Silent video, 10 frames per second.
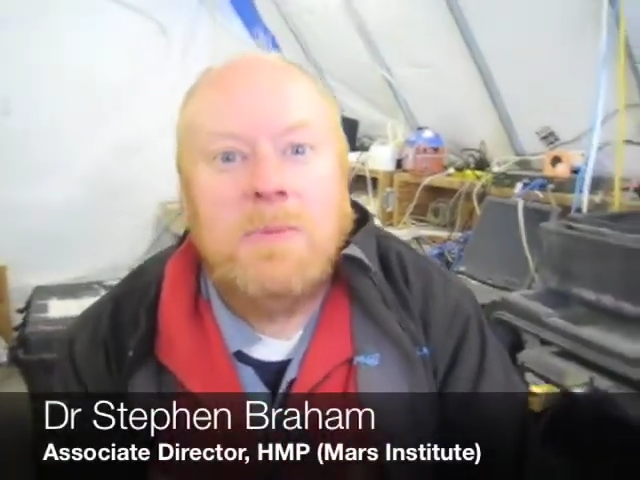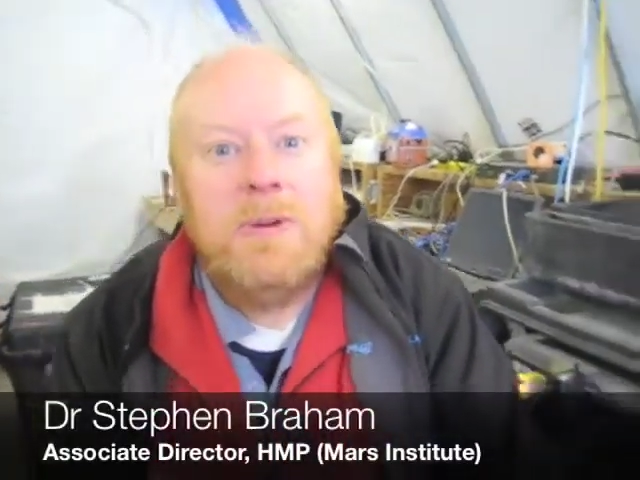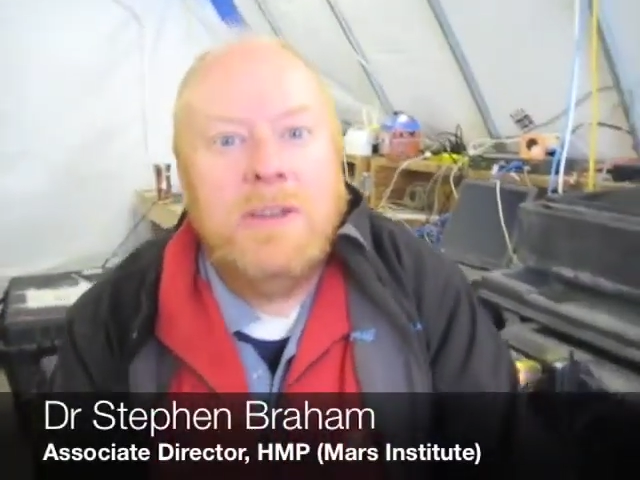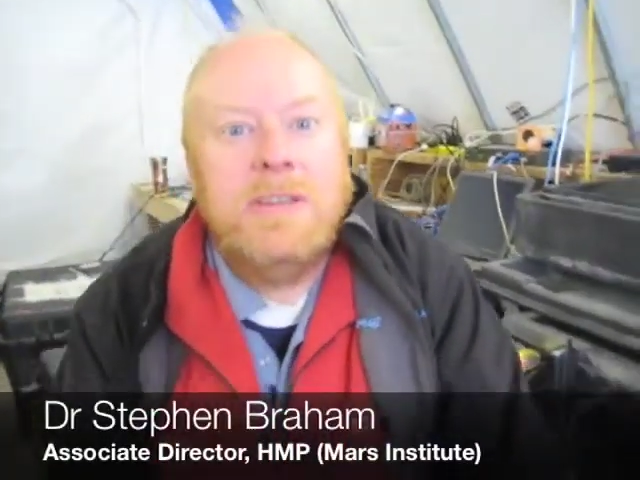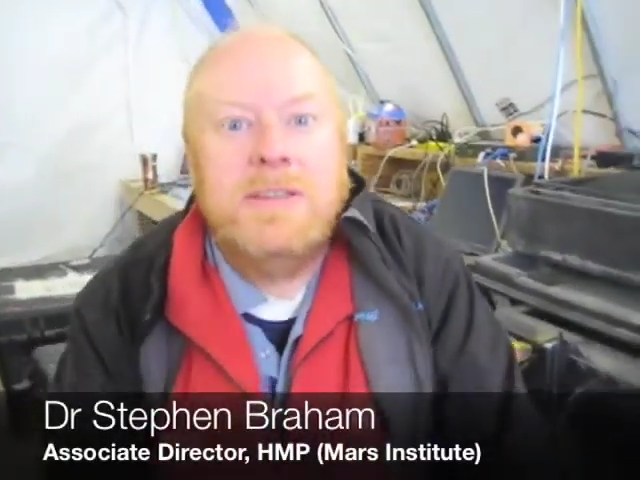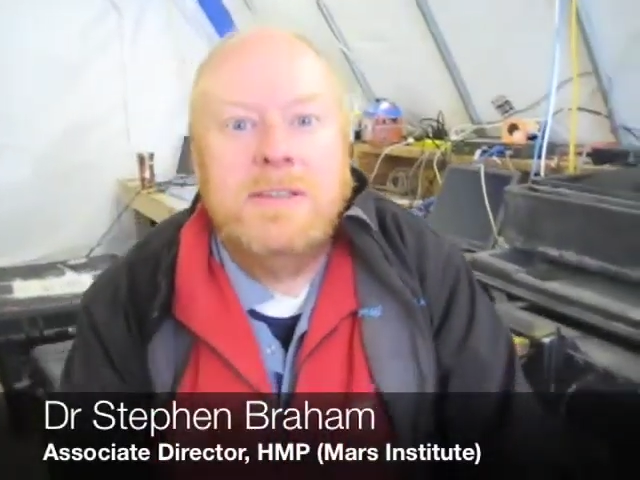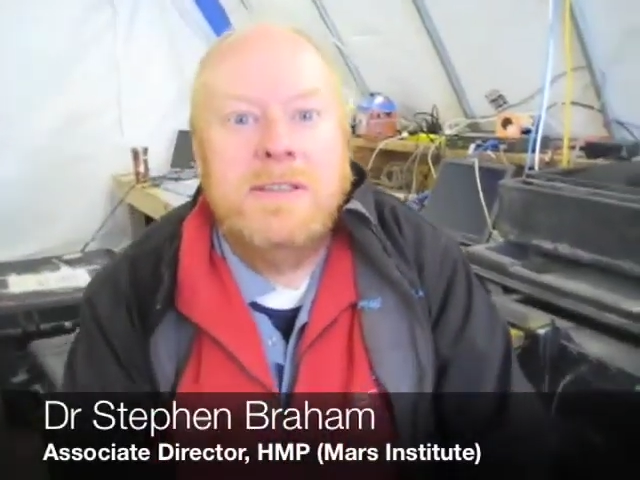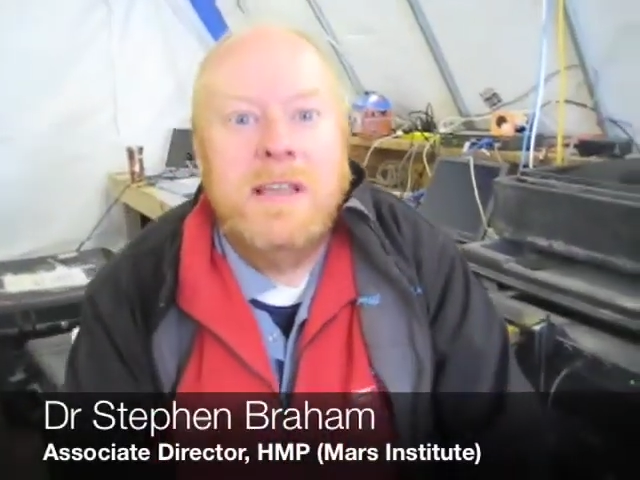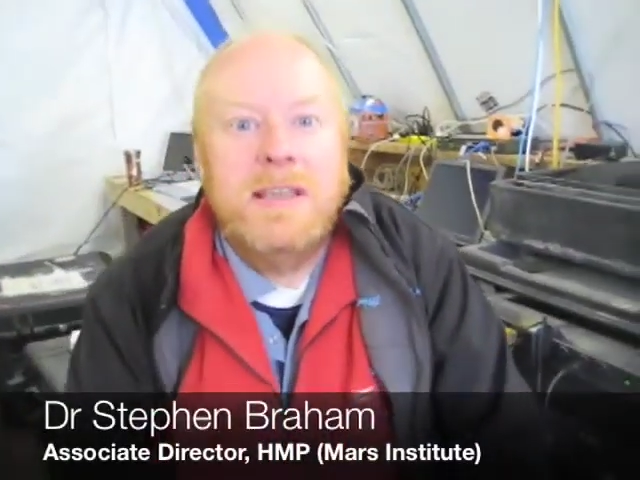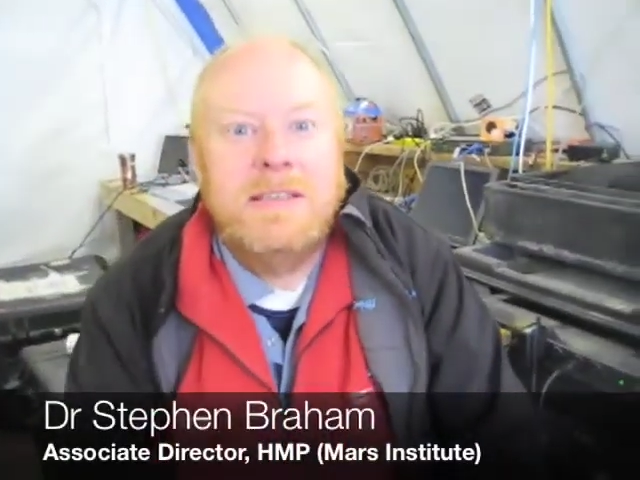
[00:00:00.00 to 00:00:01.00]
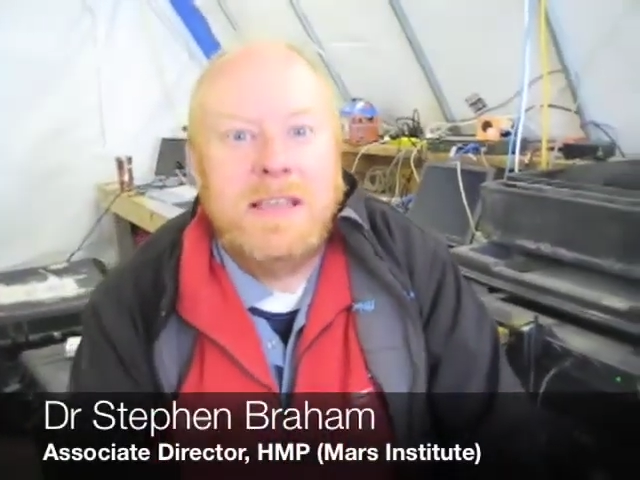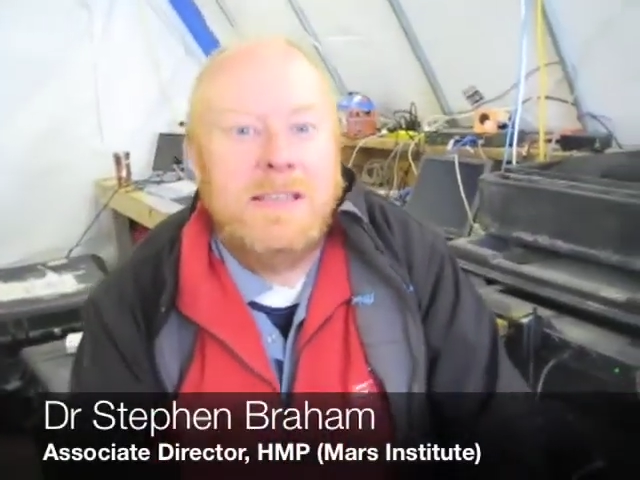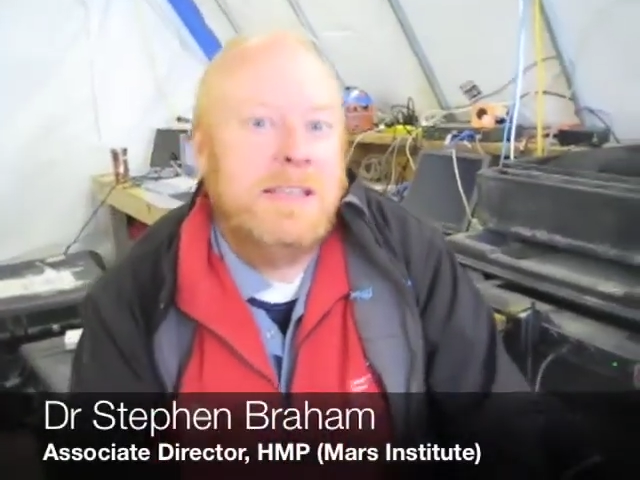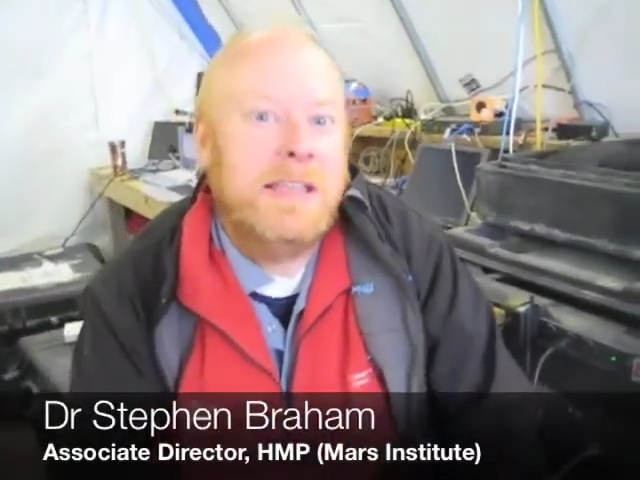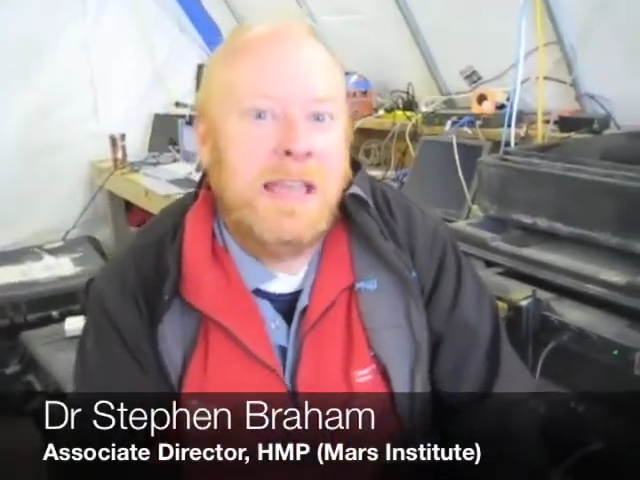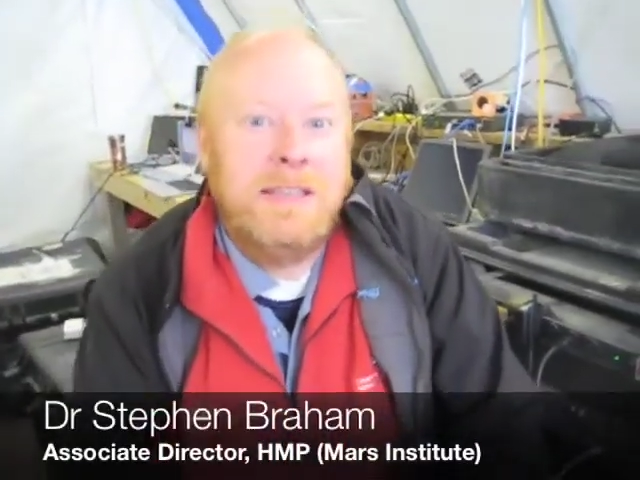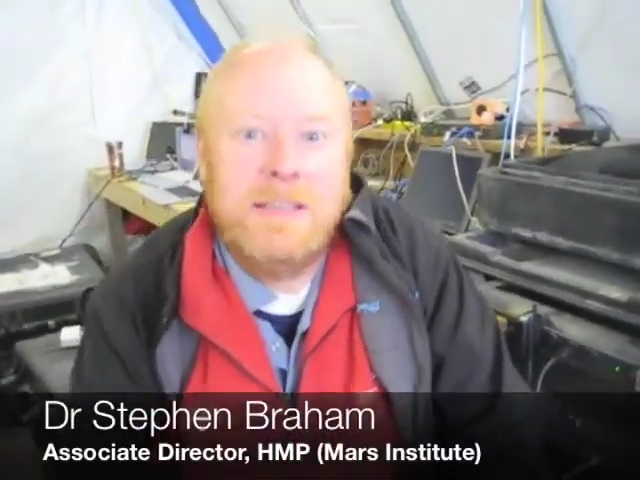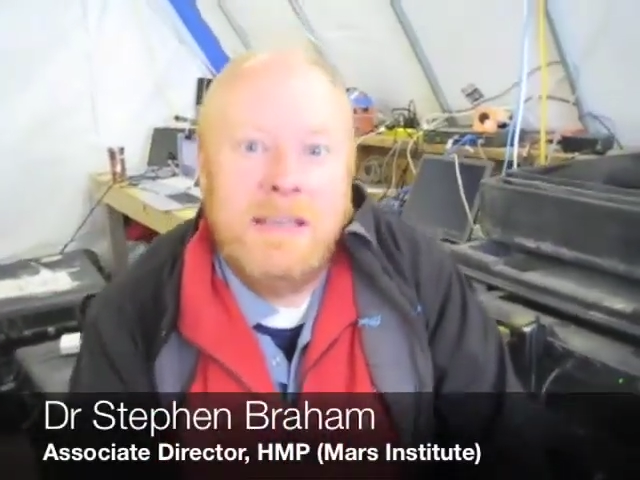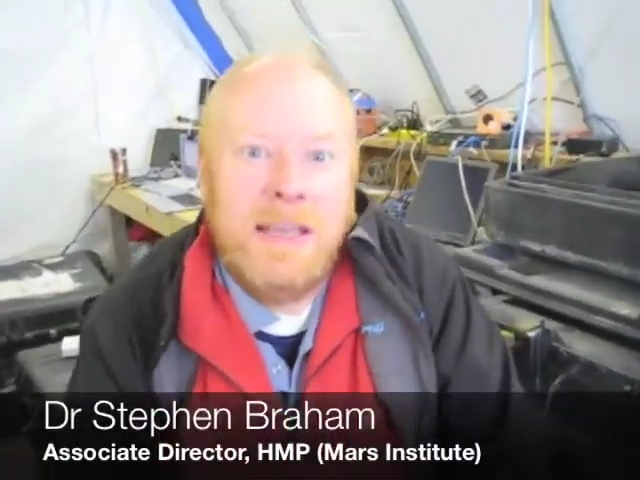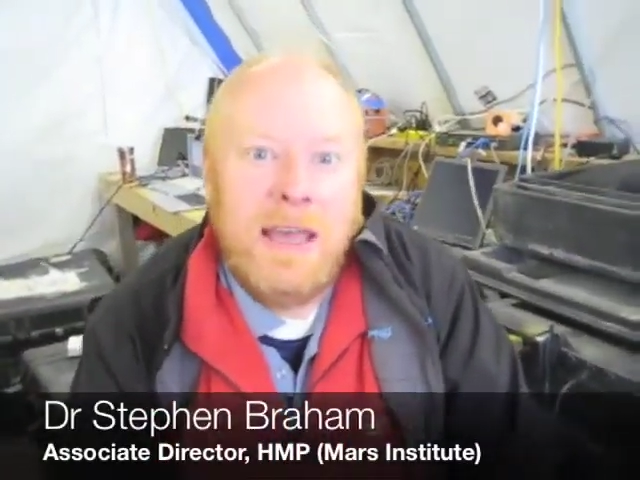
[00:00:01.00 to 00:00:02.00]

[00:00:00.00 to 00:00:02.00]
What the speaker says: Operations Center tent